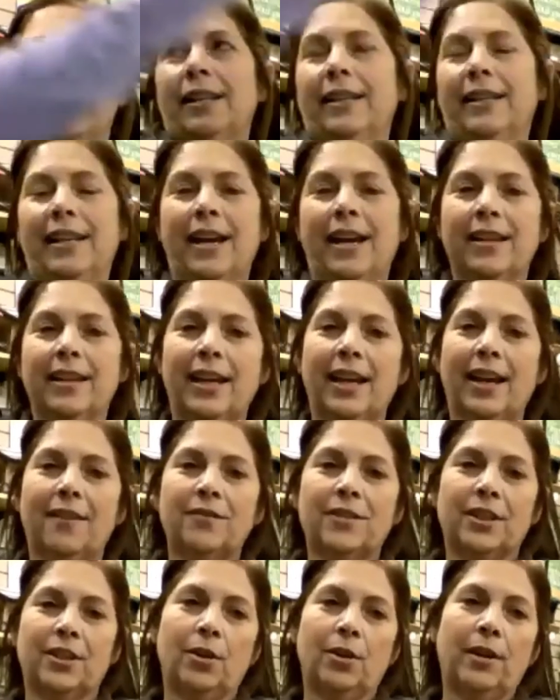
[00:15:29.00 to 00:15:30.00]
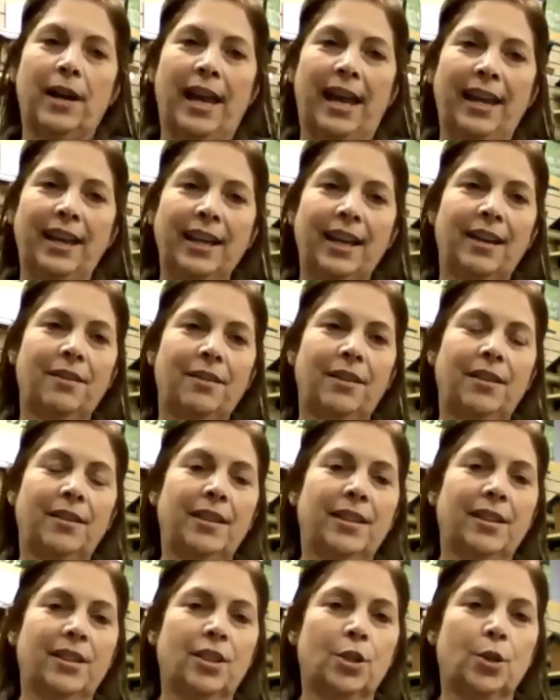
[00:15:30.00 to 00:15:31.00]
now they have to go hang out in
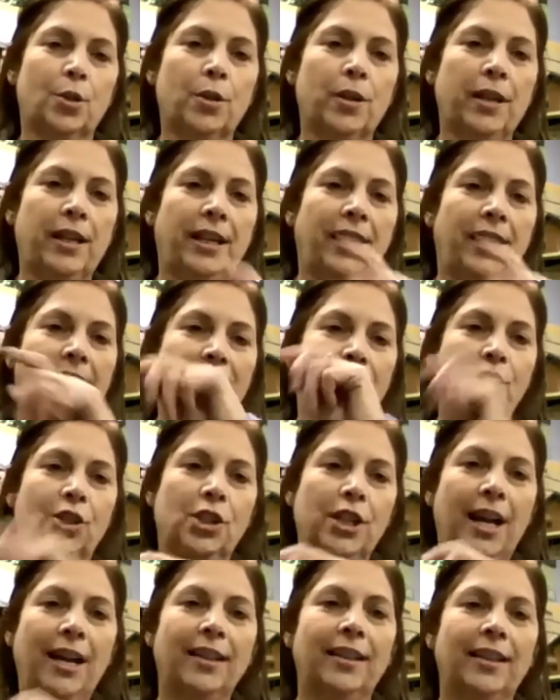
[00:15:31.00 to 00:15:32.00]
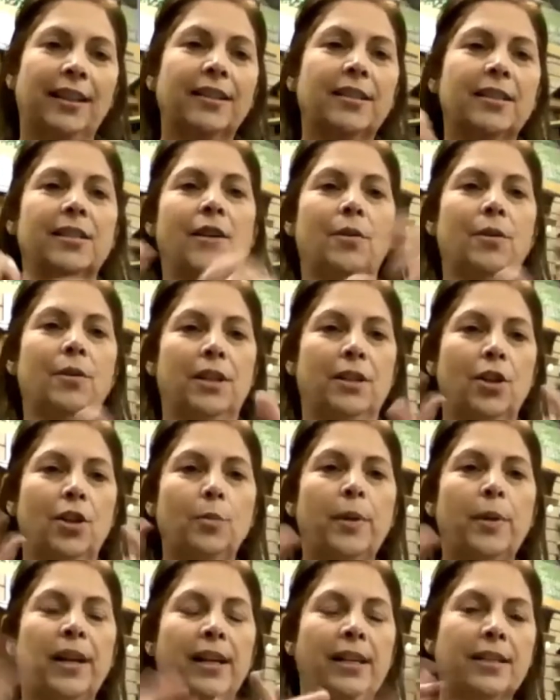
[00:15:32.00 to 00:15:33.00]
this tree and shell it so that
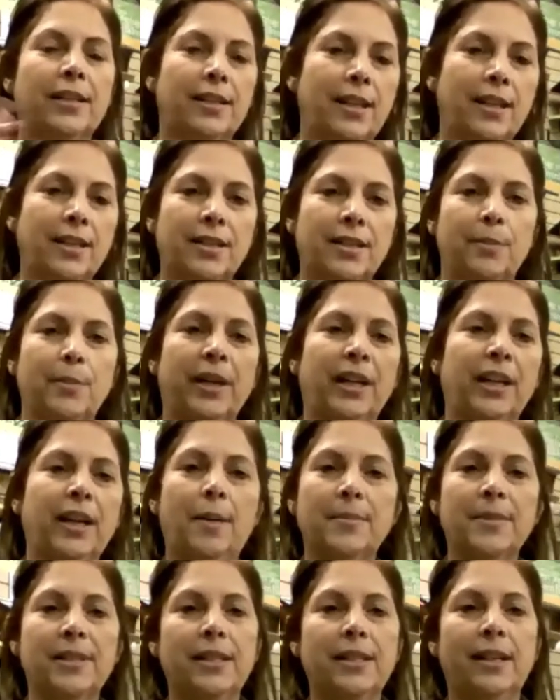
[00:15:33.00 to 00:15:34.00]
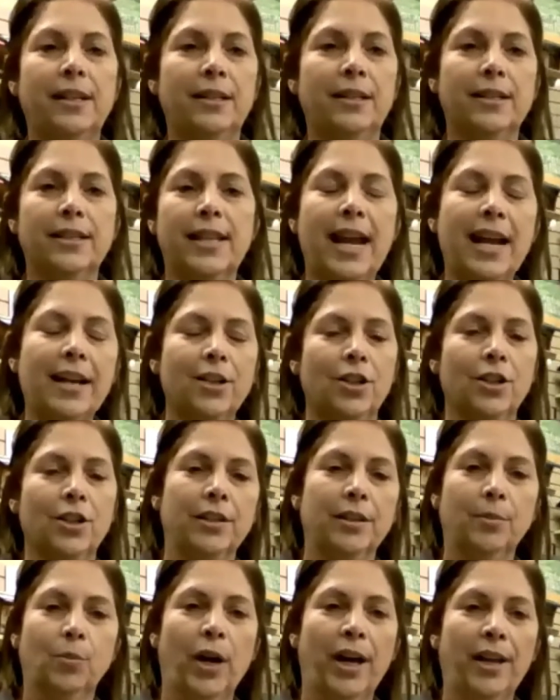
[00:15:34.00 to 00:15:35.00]
nobody sees them and comes in and snatches
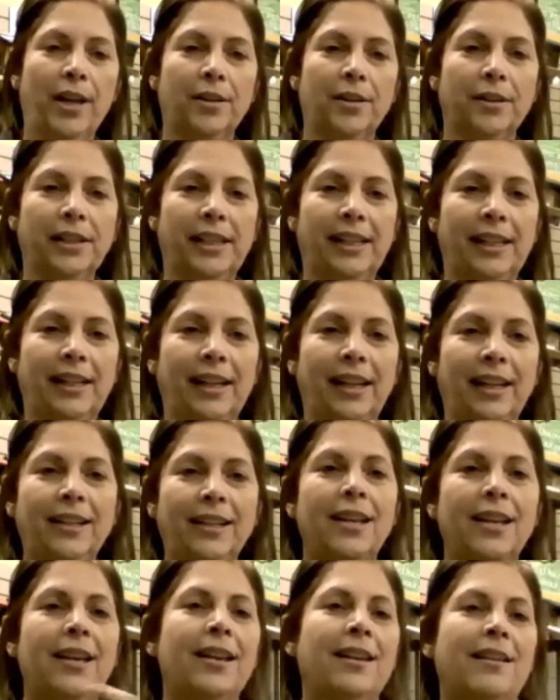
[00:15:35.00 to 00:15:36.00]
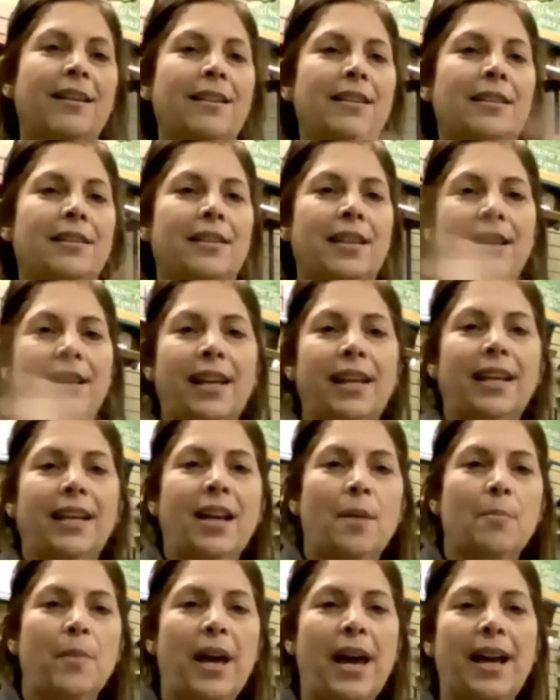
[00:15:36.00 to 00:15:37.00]
them while they're eating. Then they
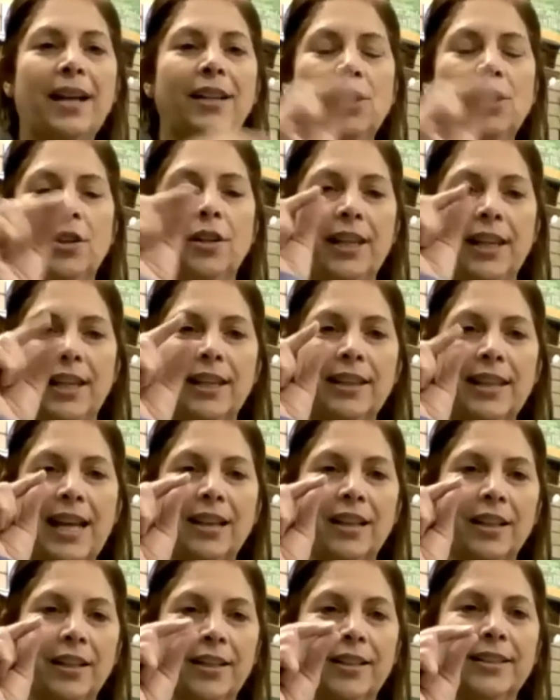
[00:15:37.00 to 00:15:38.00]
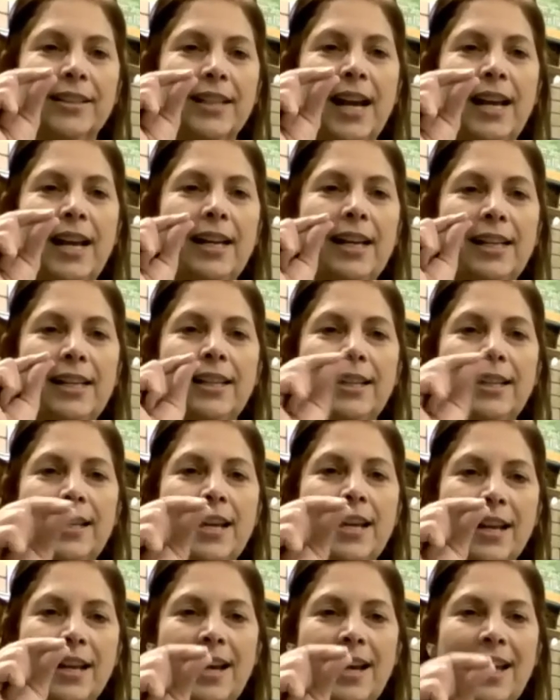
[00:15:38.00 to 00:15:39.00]
come back, you know, they get that little tiny
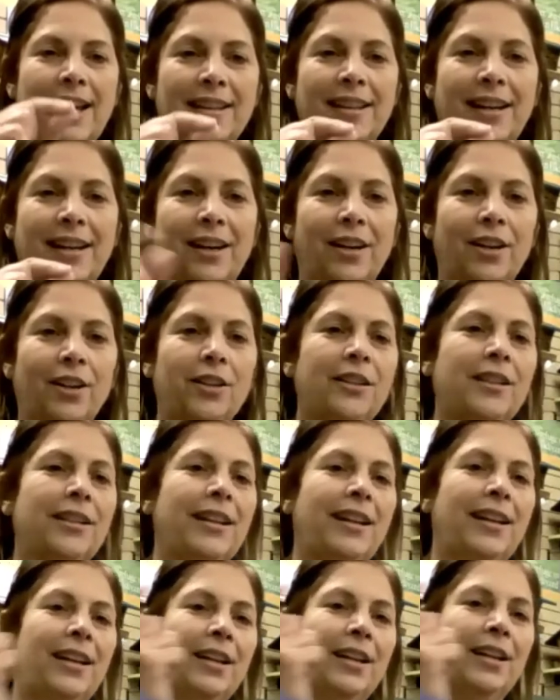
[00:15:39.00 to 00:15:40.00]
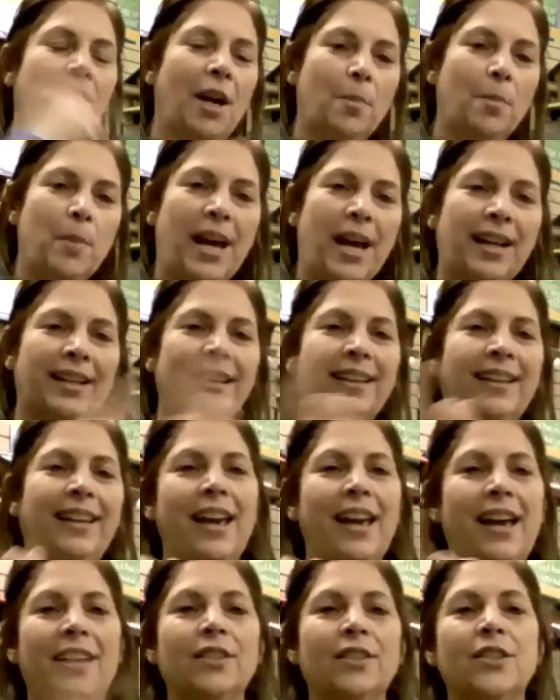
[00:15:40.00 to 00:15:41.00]
nut out of there, come back
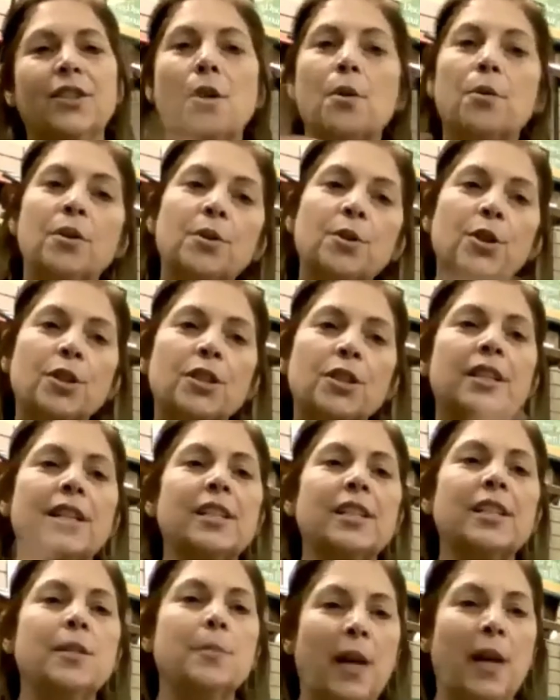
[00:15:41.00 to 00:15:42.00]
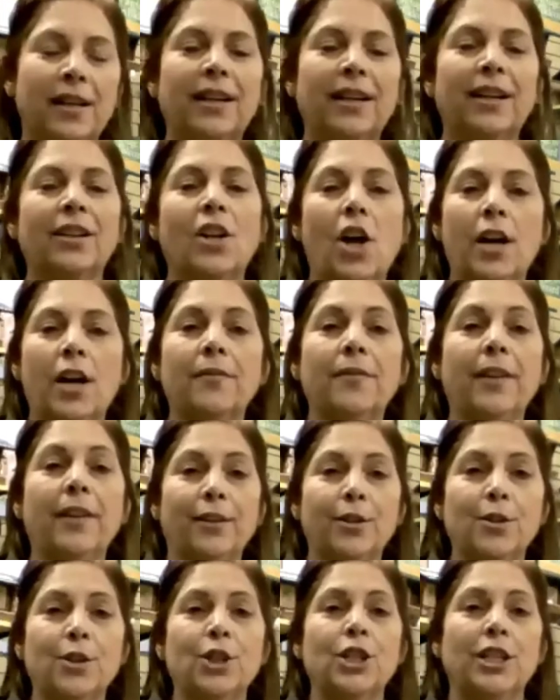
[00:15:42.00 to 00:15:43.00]
again. So they're just expending a lot of
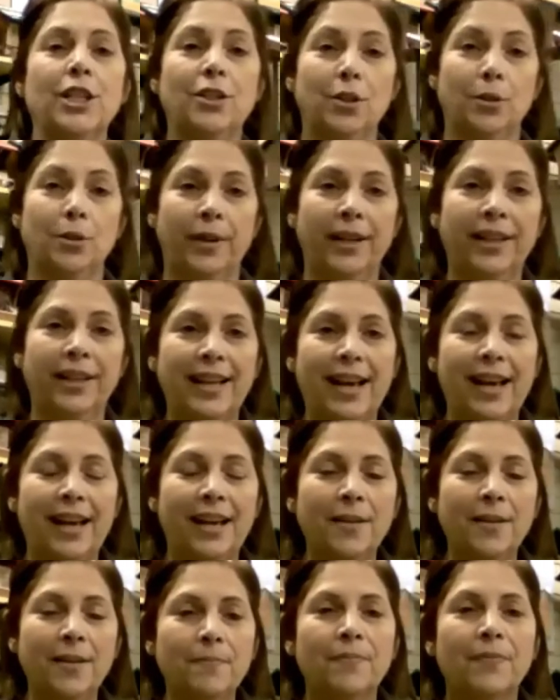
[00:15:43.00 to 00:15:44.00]
energy doing that.